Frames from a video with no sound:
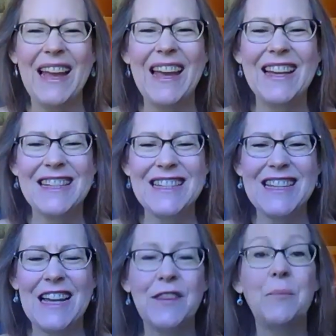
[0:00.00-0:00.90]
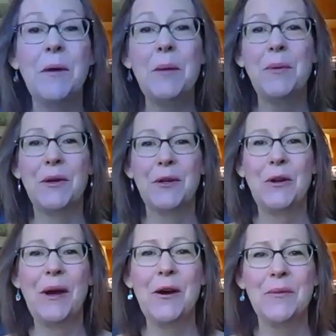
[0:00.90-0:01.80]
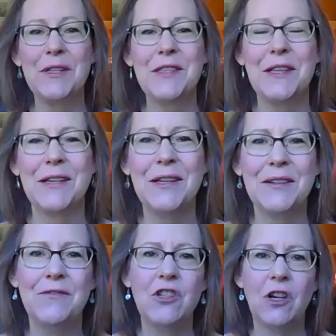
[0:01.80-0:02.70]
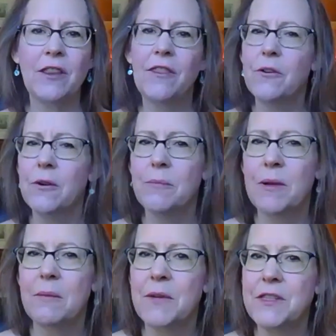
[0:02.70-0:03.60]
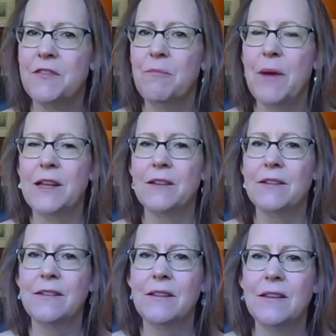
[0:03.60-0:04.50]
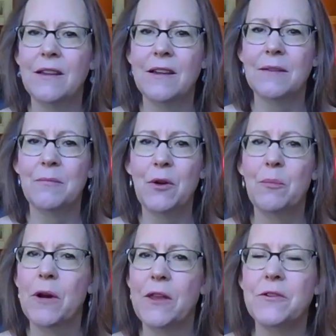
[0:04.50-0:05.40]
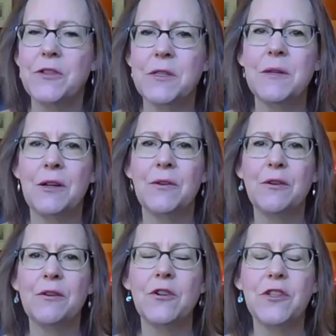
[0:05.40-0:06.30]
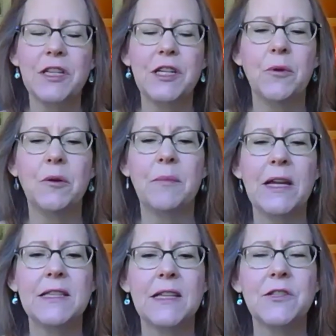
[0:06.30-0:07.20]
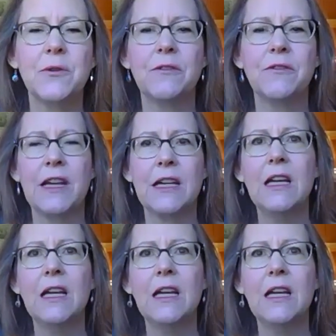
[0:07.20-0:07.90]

And the people, you know, I always think of John Thorpe, and it must have been her brother's, you know, university roommates, that sort of thing.